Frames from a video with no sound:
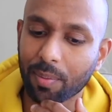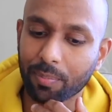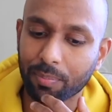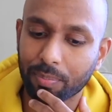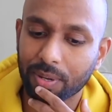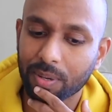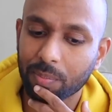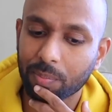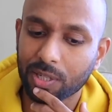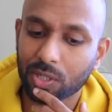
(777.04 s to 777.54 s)

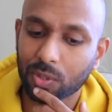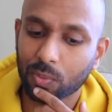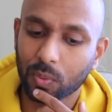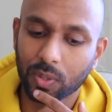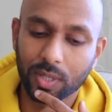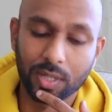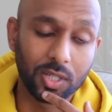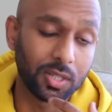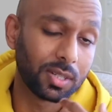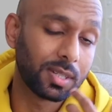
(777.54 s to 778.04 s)
pretty much
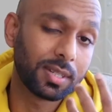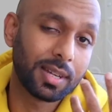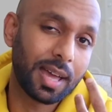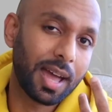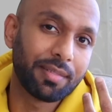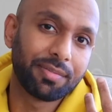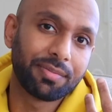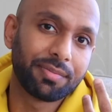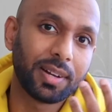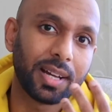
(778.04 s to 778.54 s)
would just
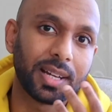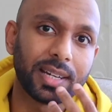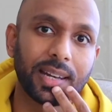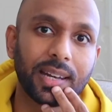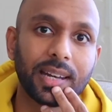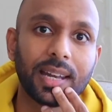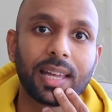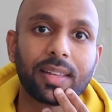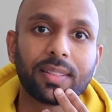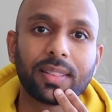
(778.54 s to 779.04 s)
have fun.
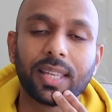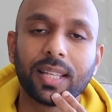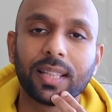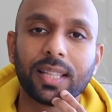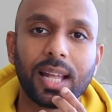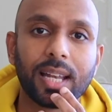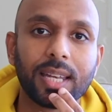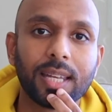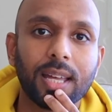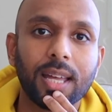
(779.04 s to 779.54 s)
And I think
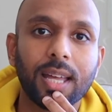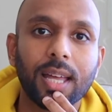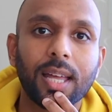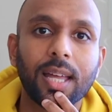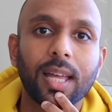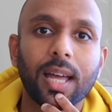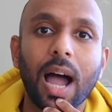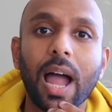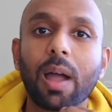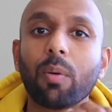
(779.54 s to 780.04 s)
that
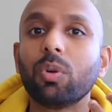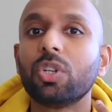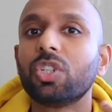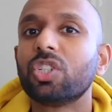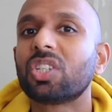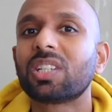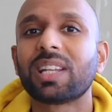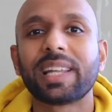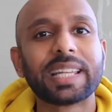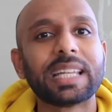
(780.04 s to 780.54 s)
I would
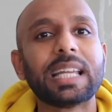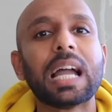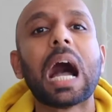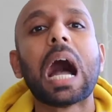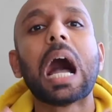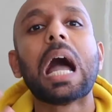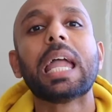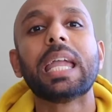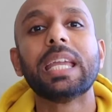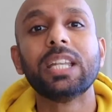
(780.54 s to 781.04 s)
just like
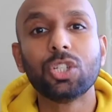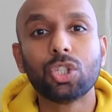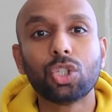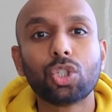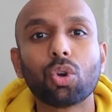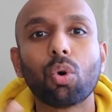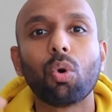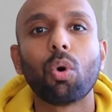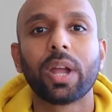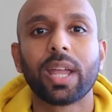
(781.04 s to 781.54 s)

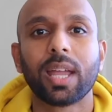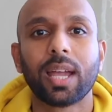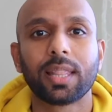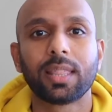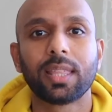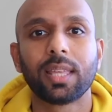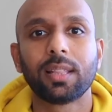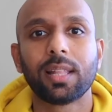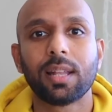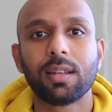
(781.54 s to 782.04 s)
enjoy. I
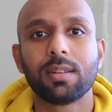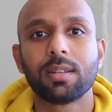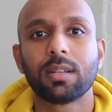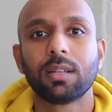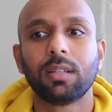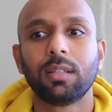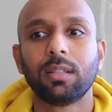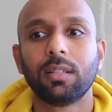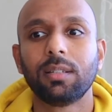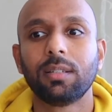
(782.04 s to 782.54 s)
think that
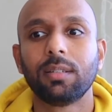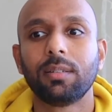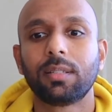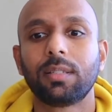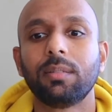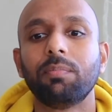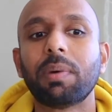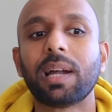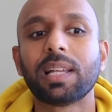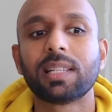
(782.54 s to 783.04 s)

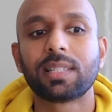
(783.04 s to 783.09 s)
my